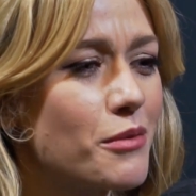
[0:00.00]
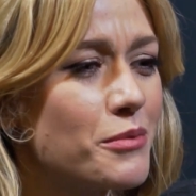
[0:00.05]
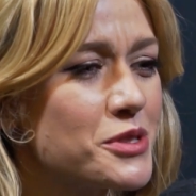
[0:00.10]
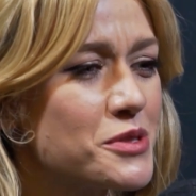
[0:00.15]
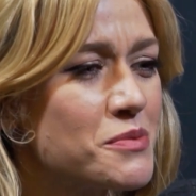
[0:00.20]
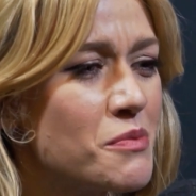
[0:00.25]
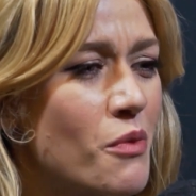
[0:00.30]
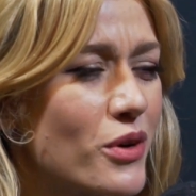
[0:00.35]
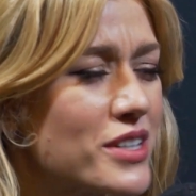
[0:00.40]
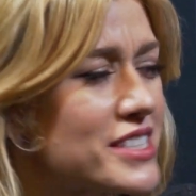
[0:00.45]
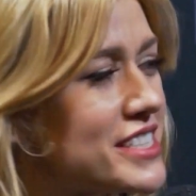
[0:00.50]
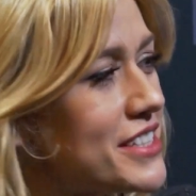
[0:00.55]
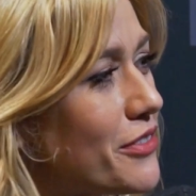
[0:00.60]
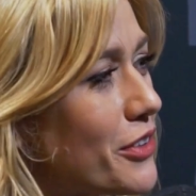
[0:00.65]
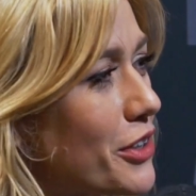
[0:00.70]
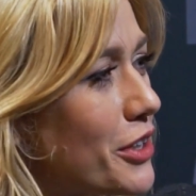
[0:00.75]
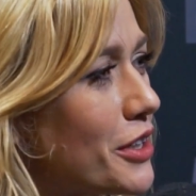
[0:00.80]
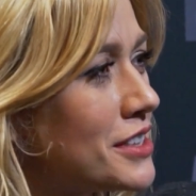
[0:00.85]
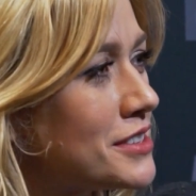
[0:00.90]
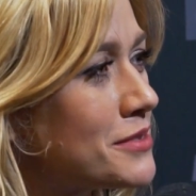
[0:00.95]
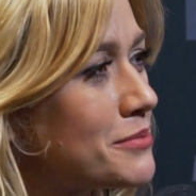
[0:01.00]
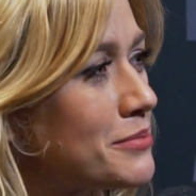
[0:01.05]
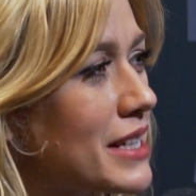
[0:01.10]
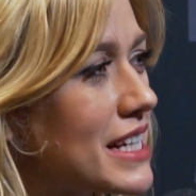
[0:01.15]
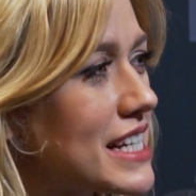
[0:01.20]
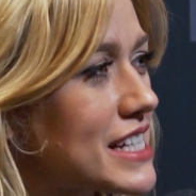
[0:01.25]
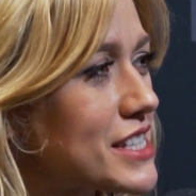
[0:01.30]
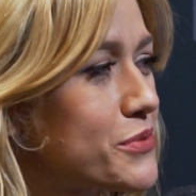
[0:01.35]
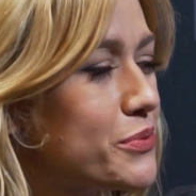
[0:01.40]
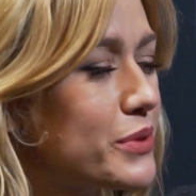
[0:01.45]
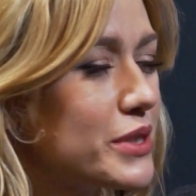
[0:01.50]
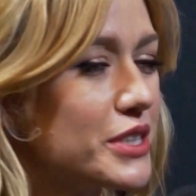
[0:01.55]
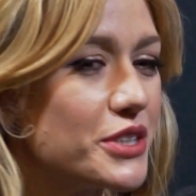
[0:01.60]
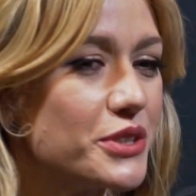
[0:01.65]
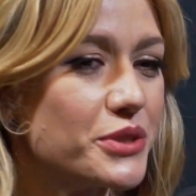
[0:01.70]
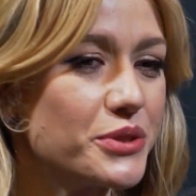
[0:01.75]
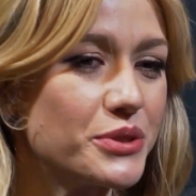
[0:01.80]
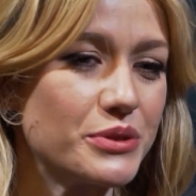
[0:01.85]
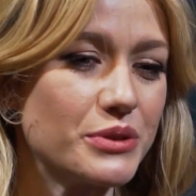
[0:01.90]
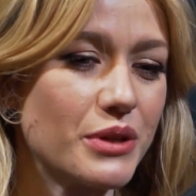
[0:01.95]
almost more difficult, because when
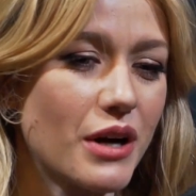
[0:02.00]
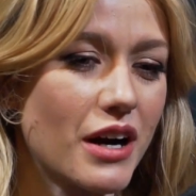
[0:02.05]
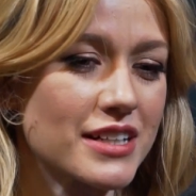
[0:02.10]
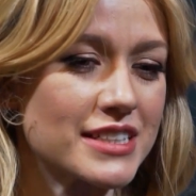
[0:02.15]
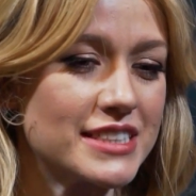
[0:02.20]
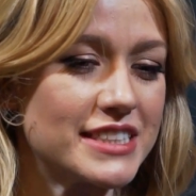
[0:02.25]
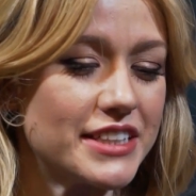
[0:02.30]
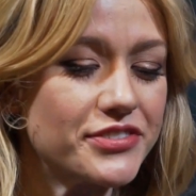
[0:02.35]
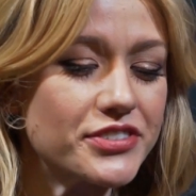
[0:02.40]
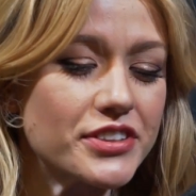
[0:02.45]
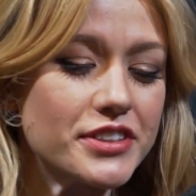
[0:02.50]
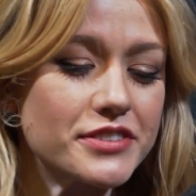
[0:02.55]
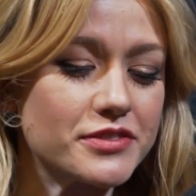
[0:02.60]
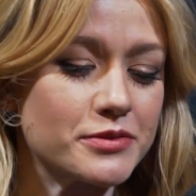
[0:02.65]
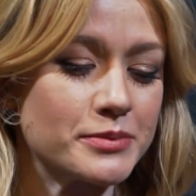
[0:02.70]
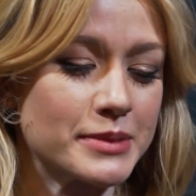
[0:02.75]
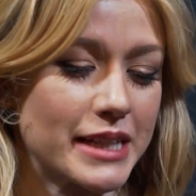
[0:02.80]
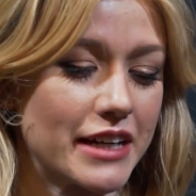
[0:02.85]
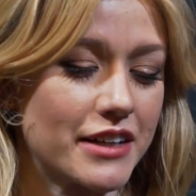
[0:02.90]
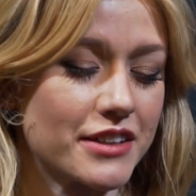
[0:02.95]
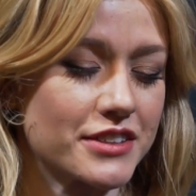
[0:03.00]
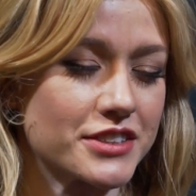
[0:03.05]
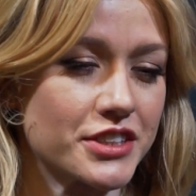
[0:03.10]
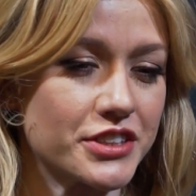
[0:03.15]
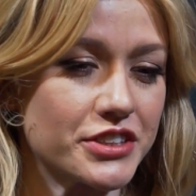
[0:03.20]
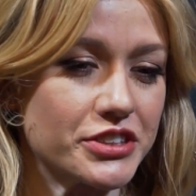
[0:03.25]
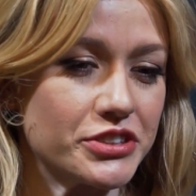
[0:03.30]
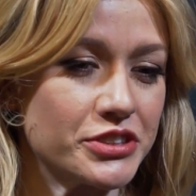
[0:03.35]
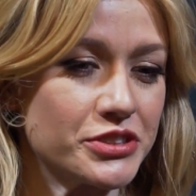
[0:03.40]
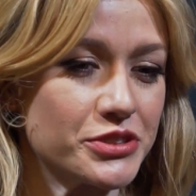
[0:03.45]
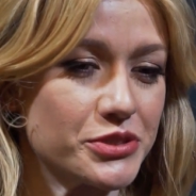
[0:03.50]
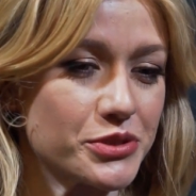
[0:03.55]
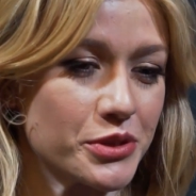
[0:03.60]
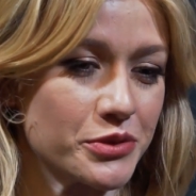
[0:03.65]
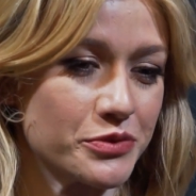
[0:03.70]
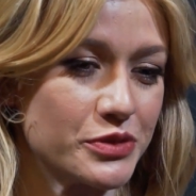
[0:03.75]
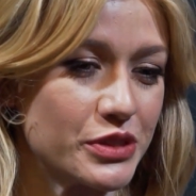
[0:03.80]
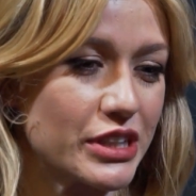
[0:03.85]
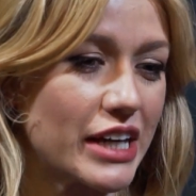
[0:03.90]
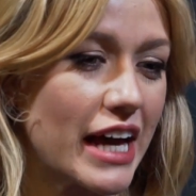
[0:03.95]
you are different from a character, you can sort
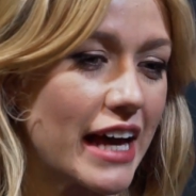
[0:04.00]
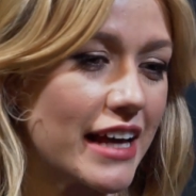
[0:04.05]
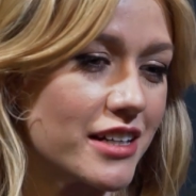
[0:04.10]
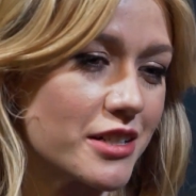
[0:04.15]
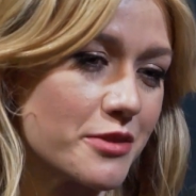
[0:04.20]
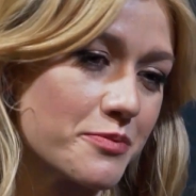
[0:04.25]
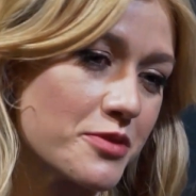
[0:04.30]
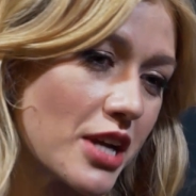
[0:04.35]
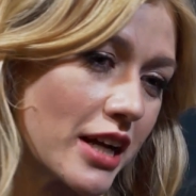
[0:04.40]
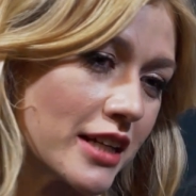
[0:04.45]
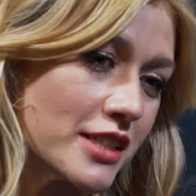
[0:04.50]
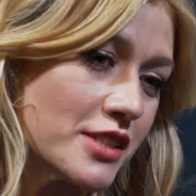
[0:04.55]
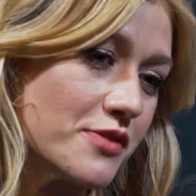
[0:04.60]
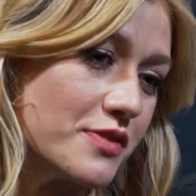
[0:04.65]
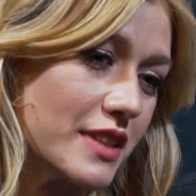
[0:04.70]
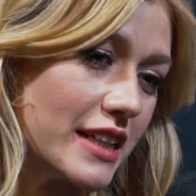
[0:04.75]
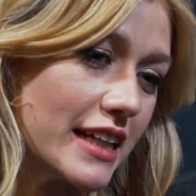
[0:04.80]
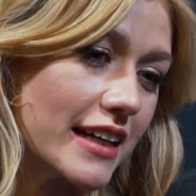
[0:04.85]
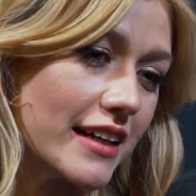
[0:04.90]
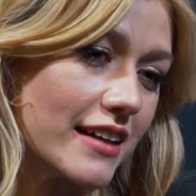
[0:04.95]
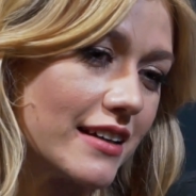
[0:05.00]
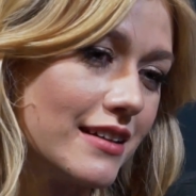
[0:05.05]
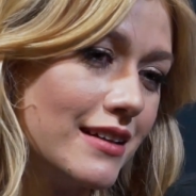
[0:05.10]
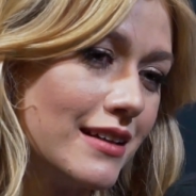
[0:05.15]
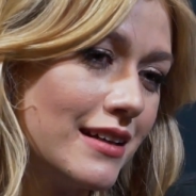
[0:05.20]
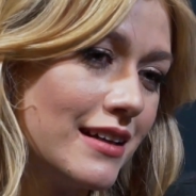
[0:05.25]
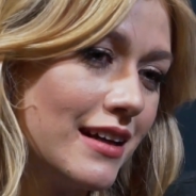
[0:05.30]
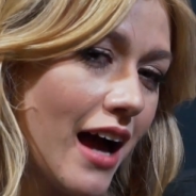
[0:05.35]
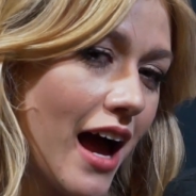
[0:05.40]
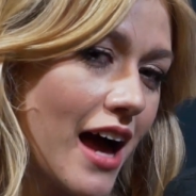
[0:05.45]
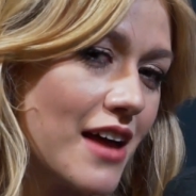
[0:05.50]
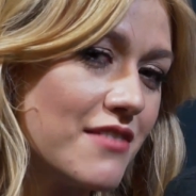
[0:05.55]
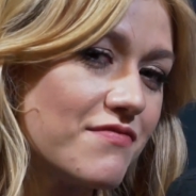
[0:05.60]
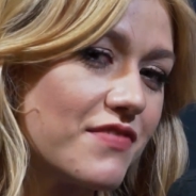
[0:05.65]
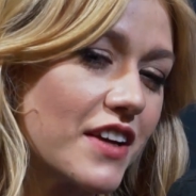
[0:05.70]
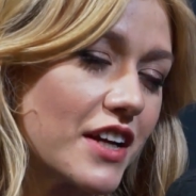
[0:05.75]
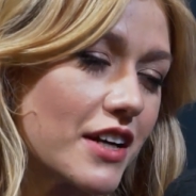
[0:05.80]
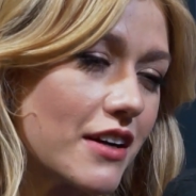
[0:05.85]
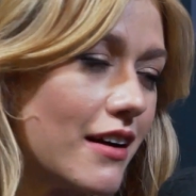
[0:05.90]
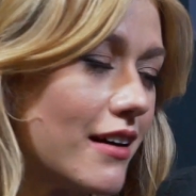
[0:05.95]
of look at it objectively and
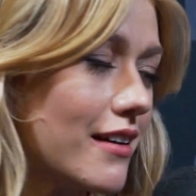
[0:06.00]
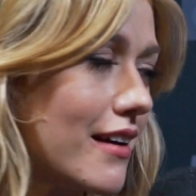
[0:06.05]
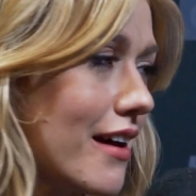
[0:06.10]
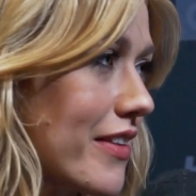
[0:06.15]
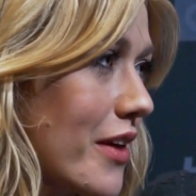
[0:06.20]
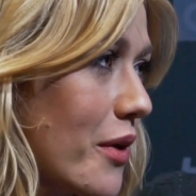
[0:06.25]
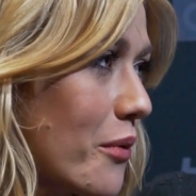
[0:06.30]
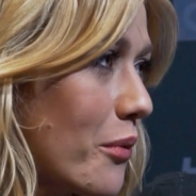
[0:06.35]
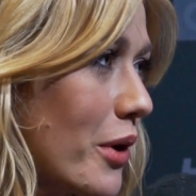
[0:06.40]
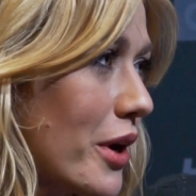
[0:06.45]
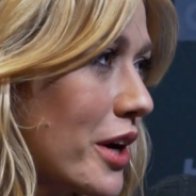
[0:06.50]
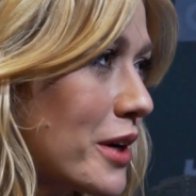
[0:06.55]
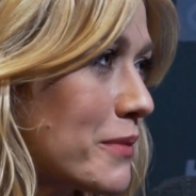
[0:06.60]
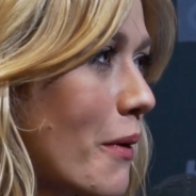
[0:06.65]
figure out how they work.